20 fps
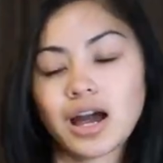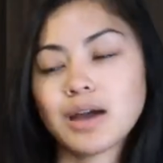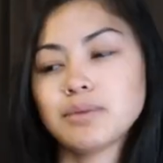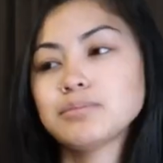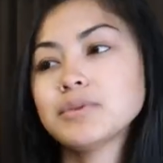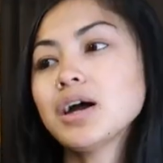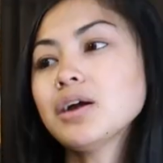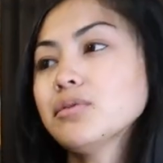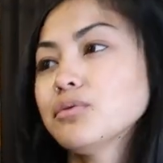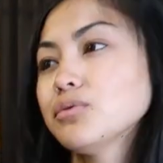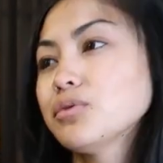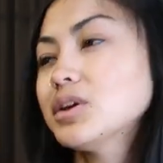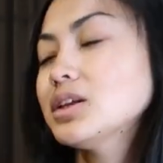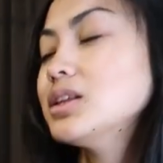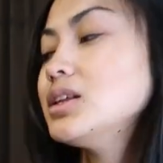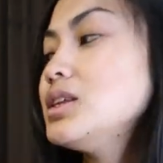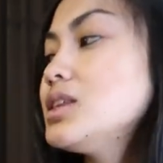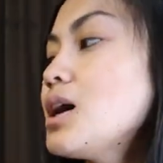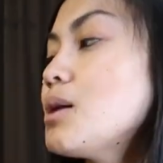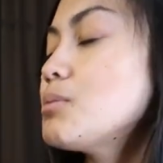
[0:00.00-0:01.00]
I'm not
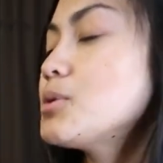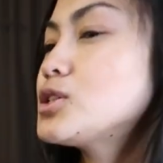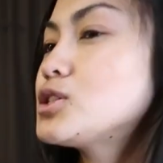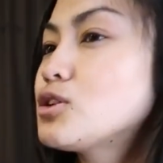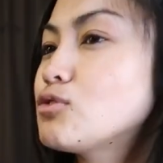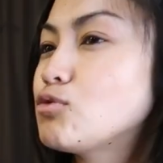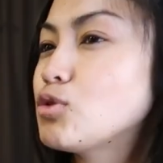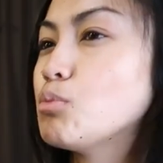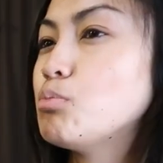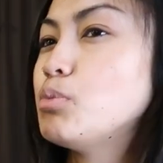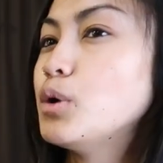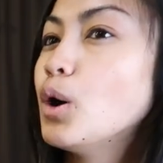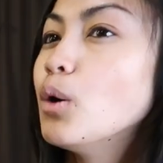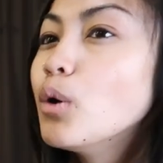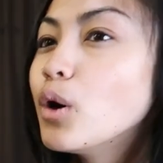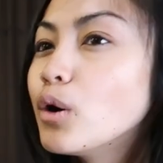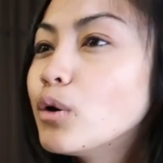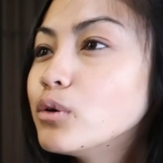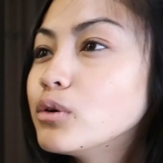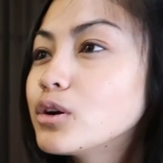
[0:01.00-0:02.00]
really that much of a
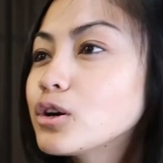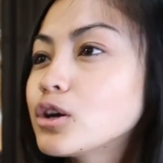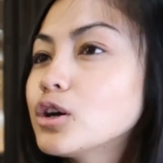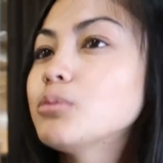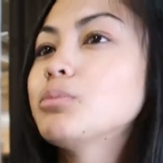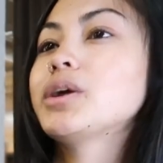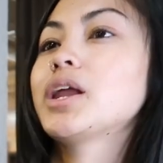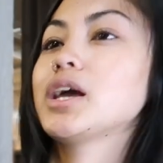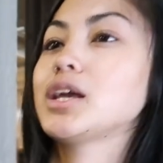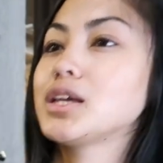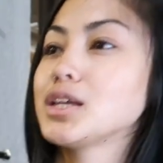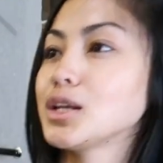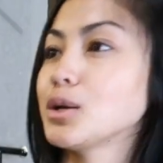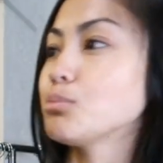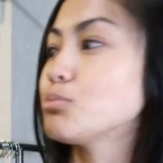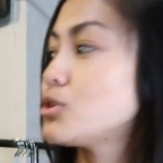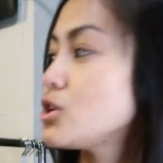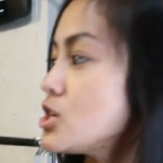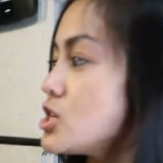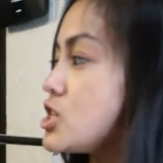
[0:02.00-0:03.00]
boho girl, but I can
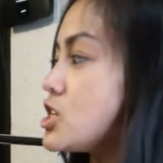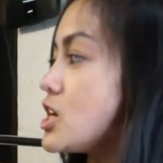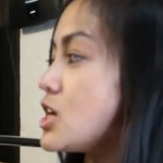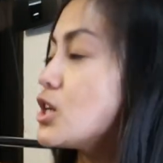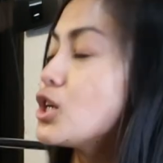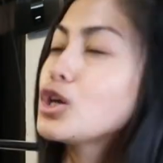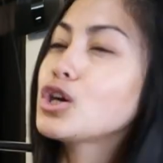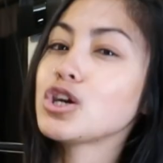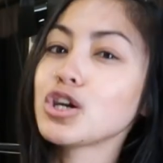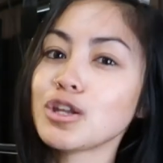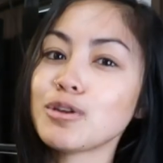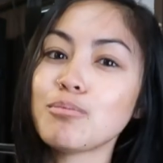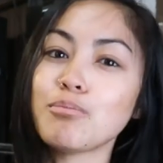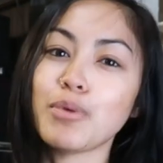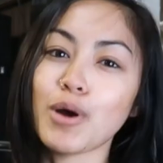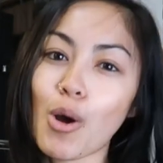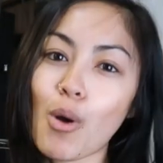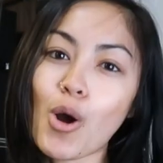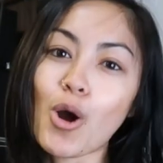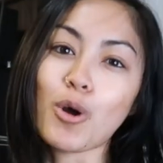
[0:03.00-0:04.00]
appreciate a good
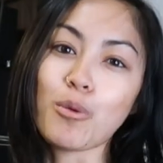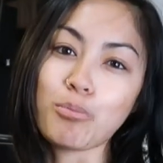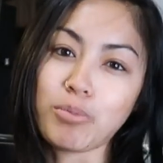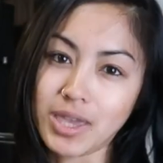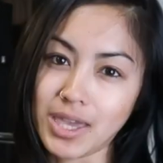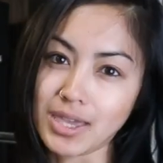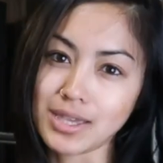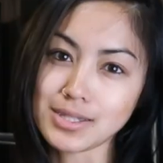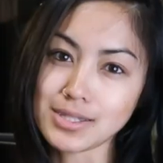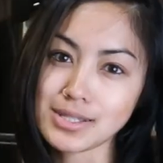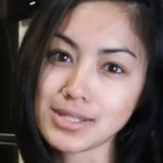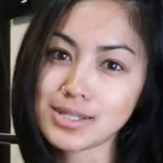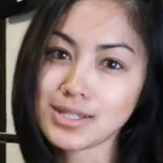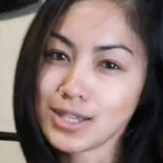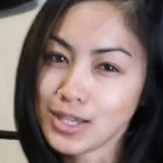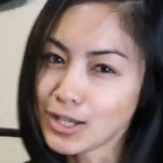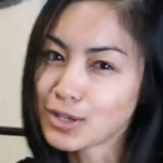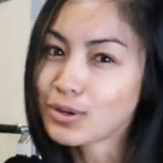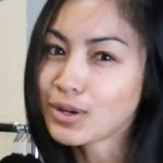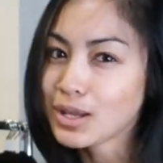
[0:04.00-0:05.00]
boho piece.
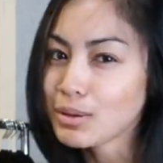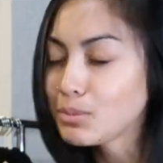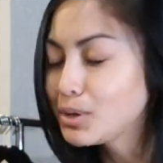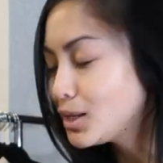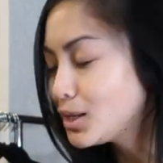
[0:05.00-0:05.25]
You know what I